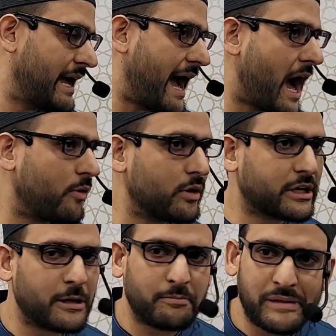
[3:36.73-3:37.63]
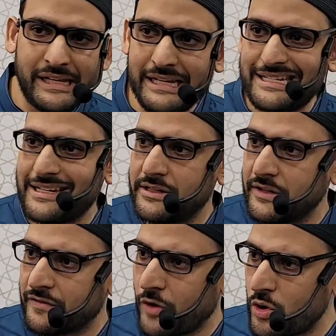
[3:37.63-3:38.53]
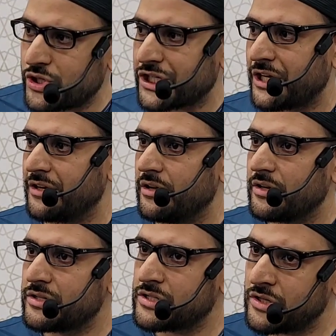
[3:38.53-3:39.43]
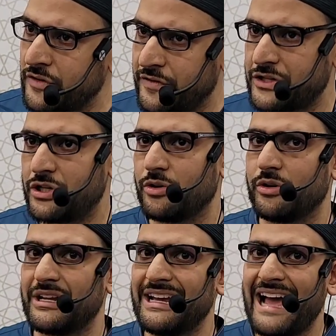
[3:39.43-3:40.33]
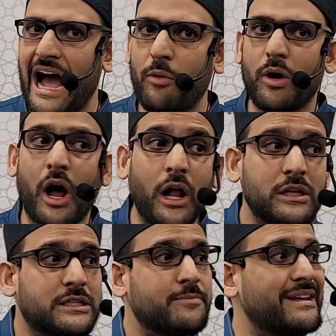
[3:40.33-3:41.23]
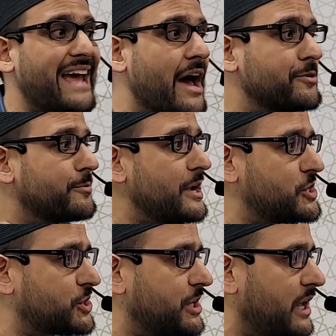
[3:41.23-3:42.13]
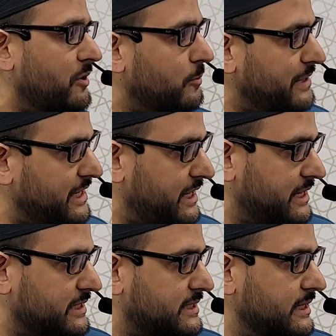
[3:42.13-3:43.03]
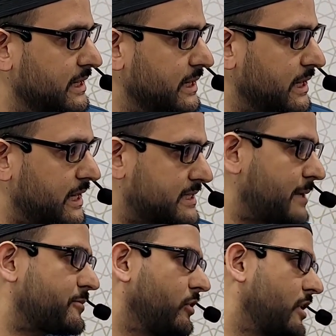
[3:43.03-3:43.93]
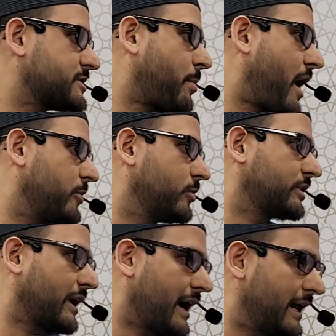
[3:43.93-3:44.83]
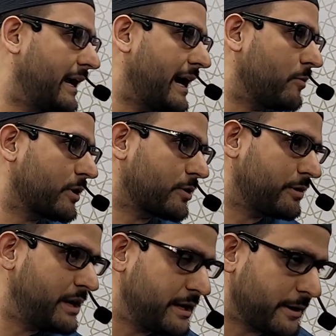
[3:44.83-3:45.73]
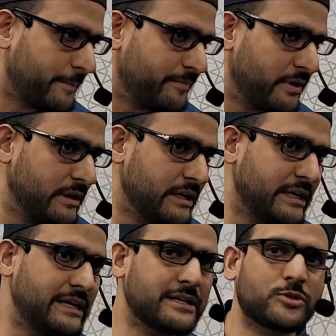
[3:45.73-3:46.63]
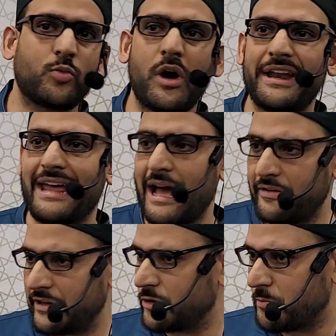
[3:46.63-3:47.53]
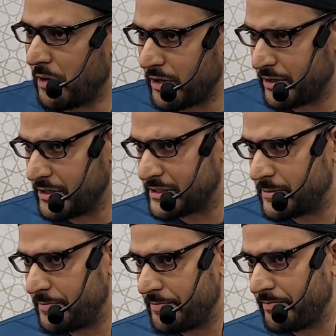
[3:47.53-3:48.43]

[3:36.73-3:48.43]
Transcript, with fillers: our complete devotion, servitude, our ultimate adoration and obedience, except Allah subhanahu wa ta'ala, our creator. He is one, having no partners.